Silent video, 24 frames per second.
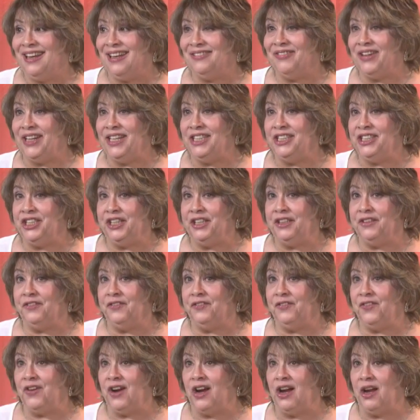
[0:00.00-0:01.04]
ranging
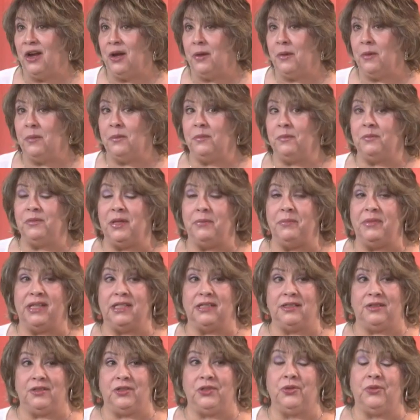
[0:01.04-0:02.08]
from the
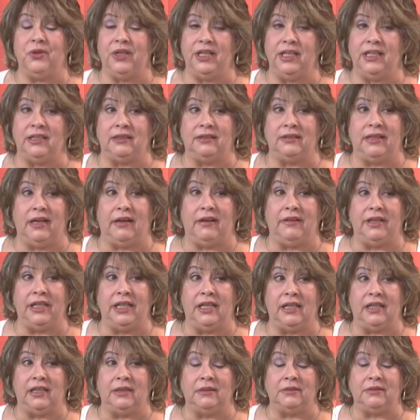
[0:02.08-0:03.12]
Massasoit
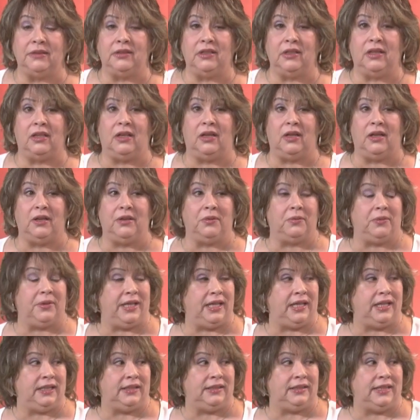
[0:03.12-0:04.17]
area all the
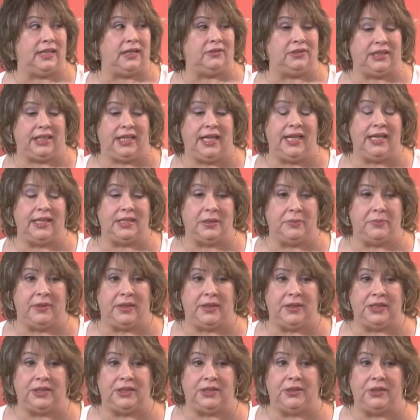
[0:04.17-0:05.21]
way down to
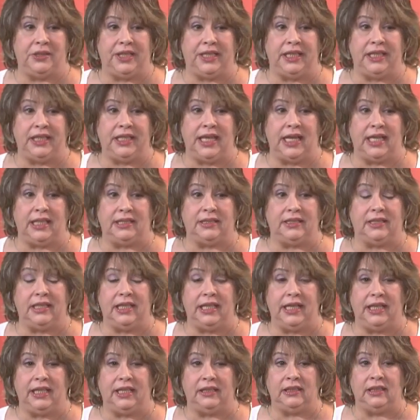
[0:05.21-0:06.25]
Canterbury Street, Gates
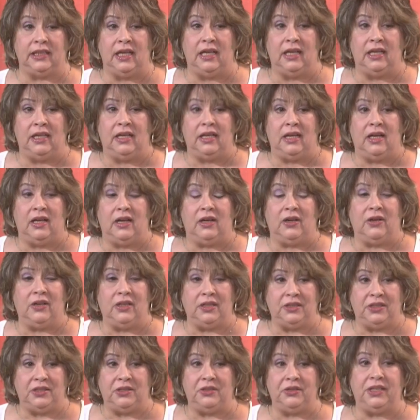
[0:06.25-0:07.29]
Lane,
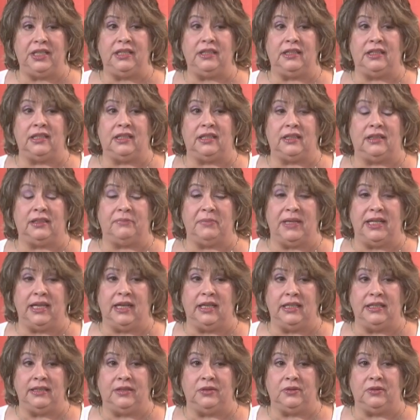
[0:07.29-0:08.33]
Heard Street, the, my
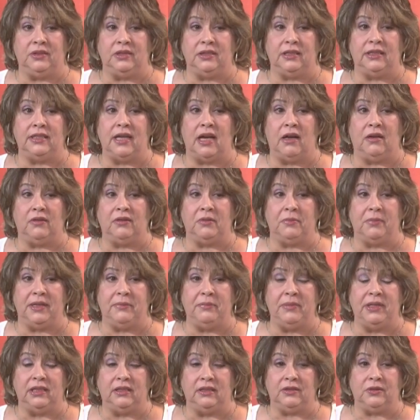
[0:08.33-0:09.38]
high school south, my
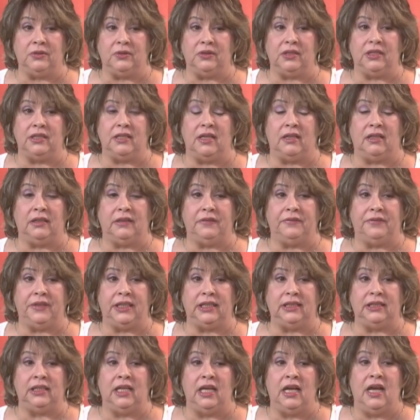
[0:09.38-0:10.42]
middle school
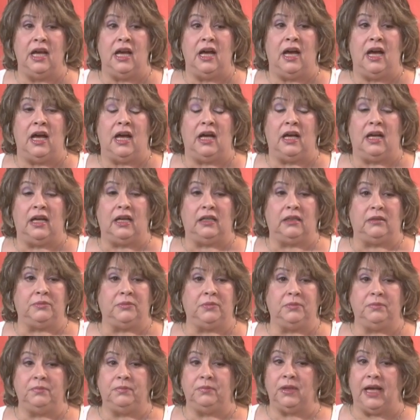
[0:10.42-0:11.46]
Sullivan. Um,
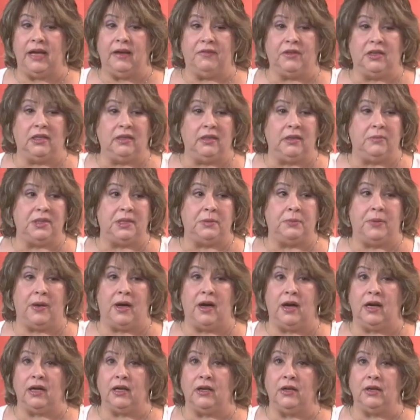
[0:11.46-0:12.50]
I have Columbus
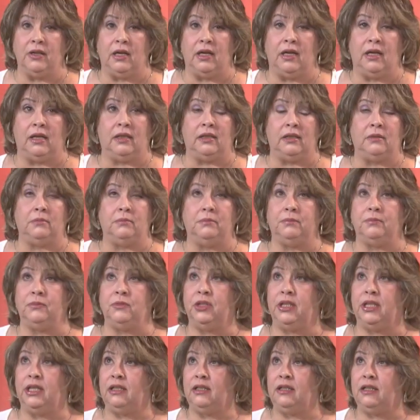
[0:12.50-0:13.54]
Park. Um,
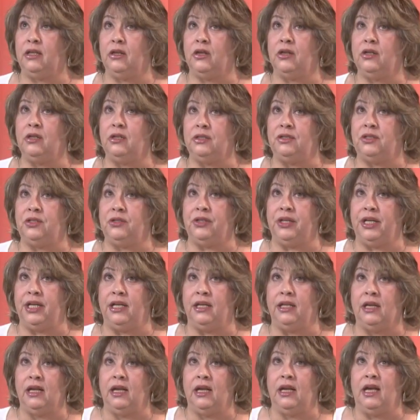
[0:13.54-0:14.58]
trying to think, Heard
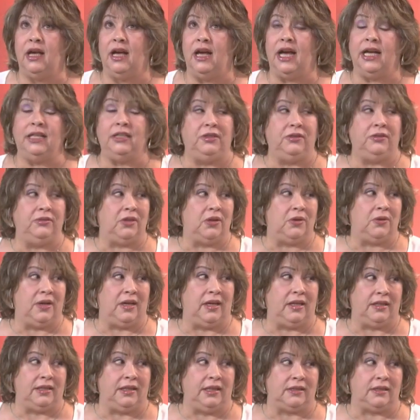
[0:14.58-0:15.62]
Street. I do know
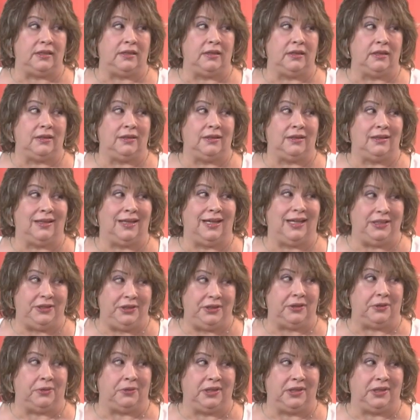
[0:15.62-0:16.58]
all these. I do